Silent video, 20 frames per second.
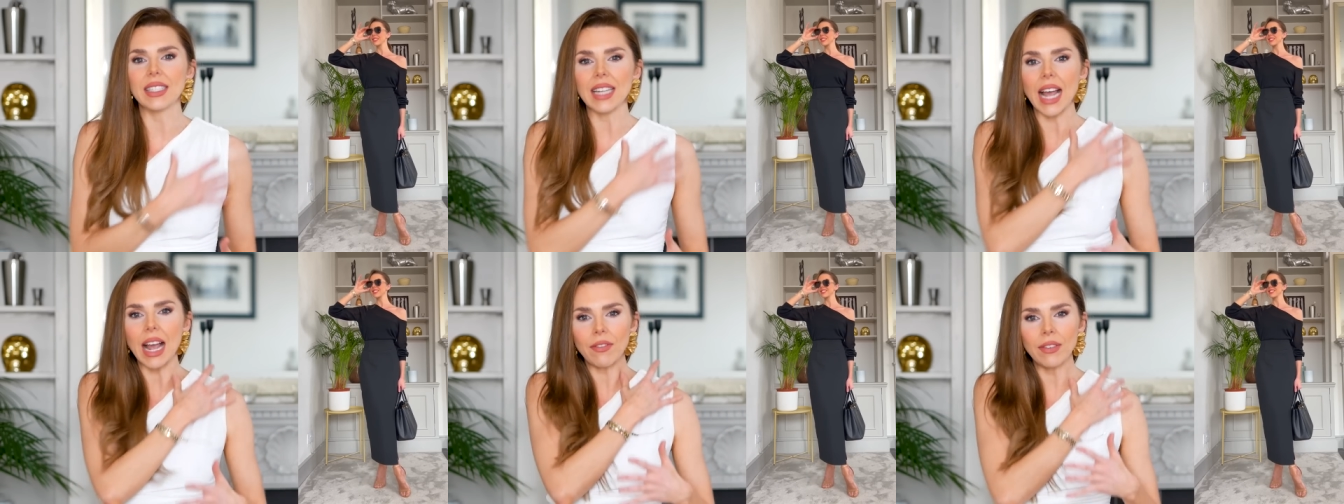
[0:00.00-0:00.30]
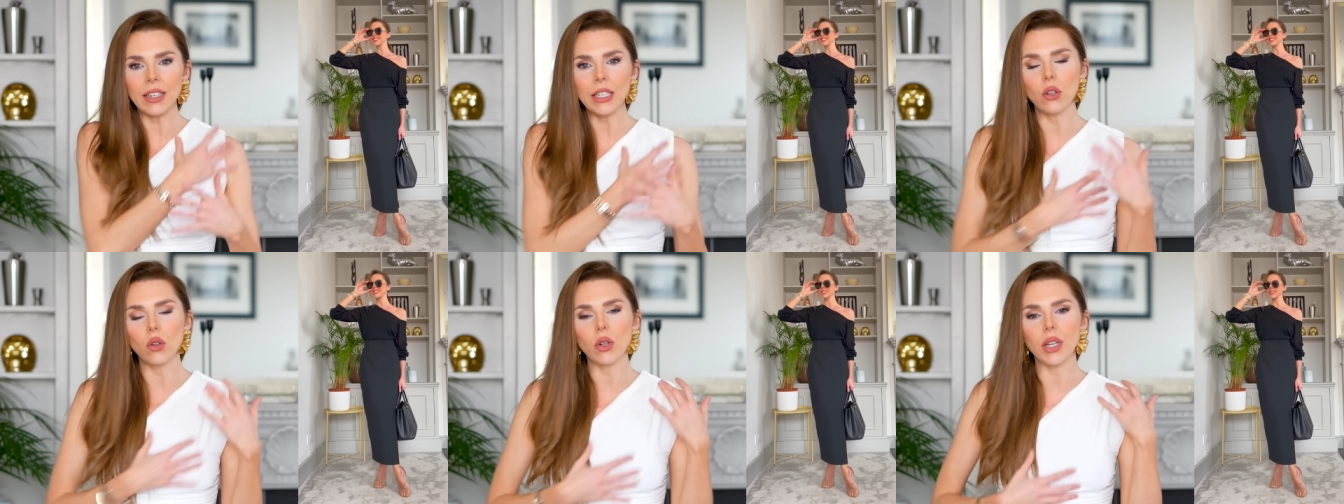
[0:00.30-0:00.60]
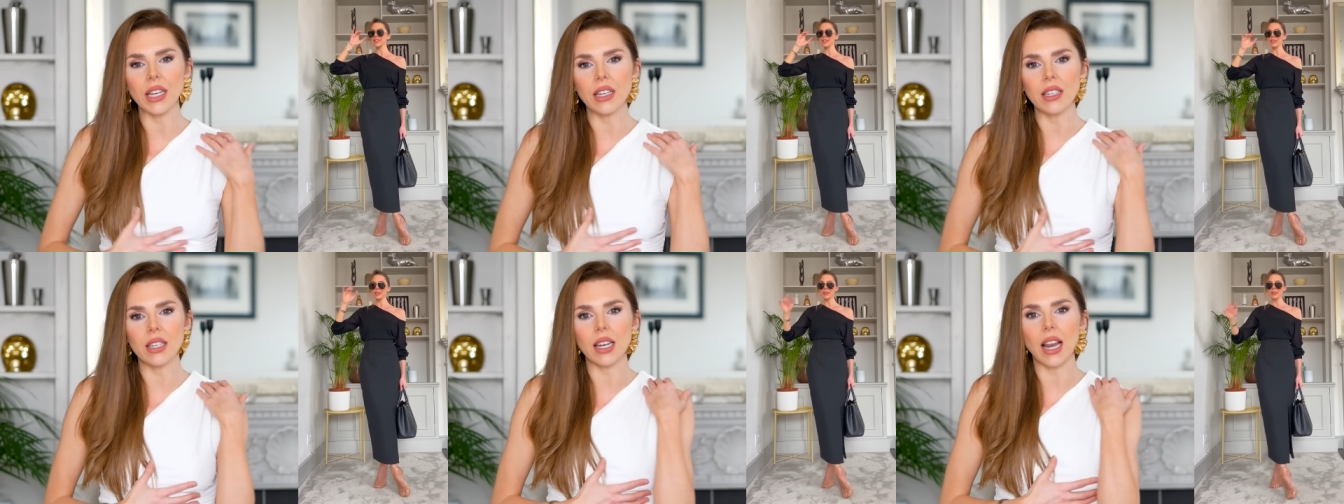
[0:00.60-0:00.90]
definitely look
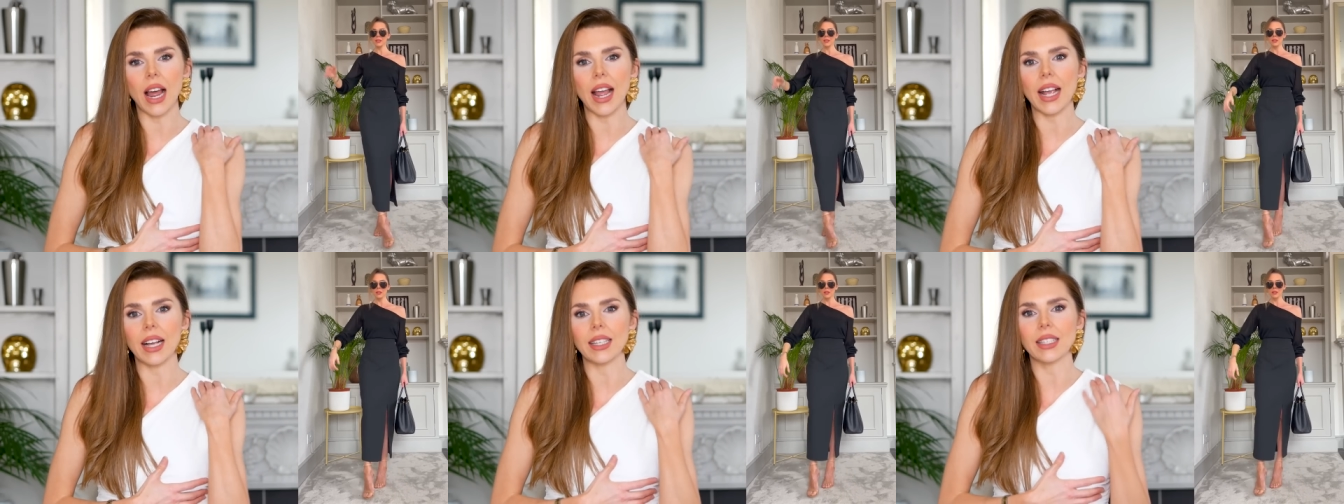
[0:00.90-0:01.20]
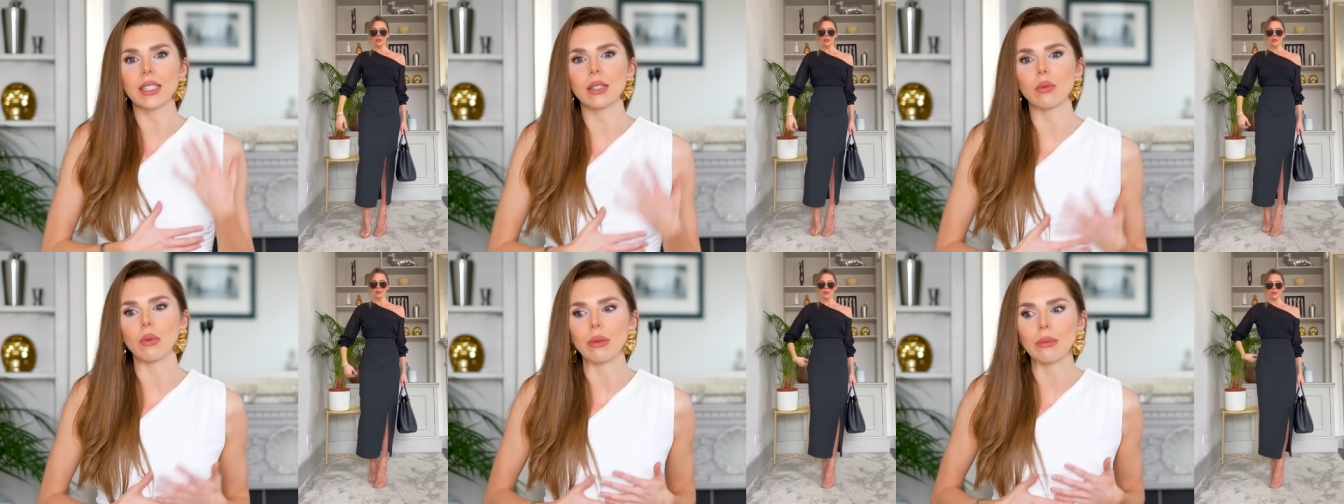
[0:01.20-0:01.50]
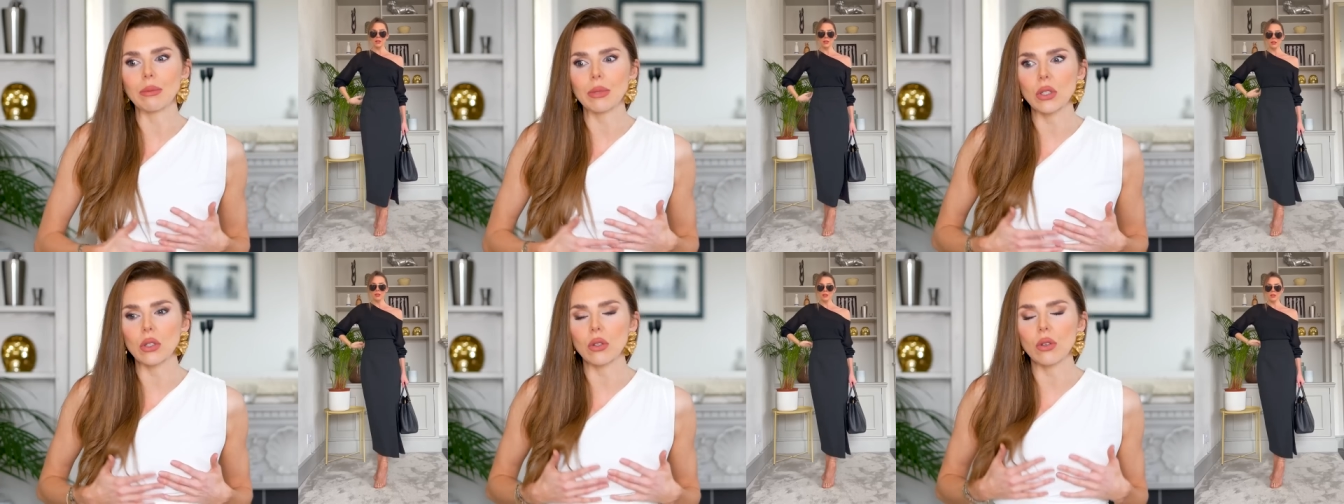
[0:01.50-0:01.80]
into like a
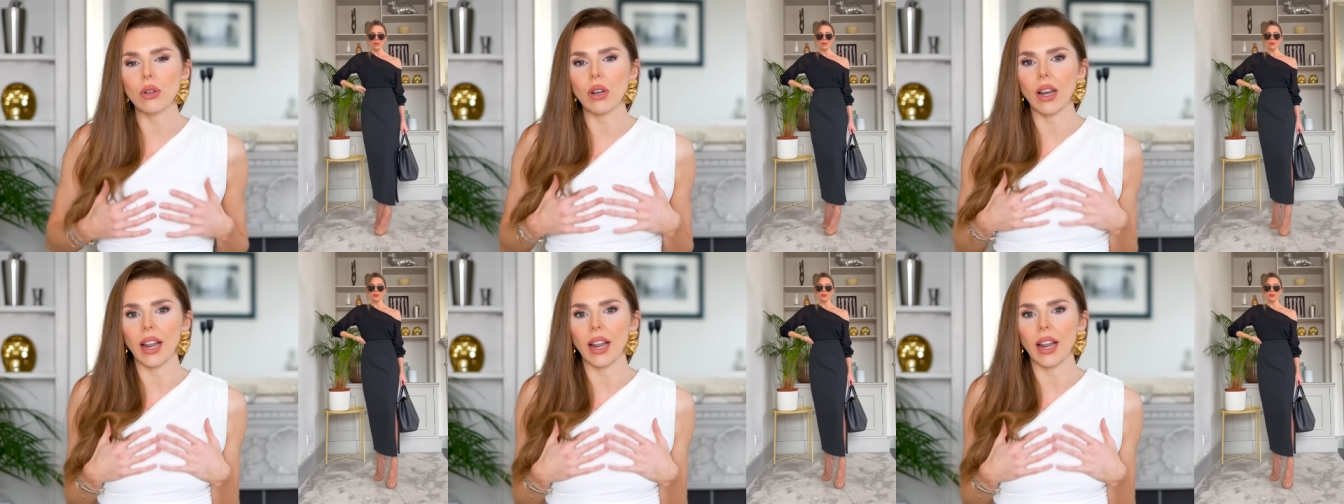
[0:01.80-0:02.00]
swimsuit,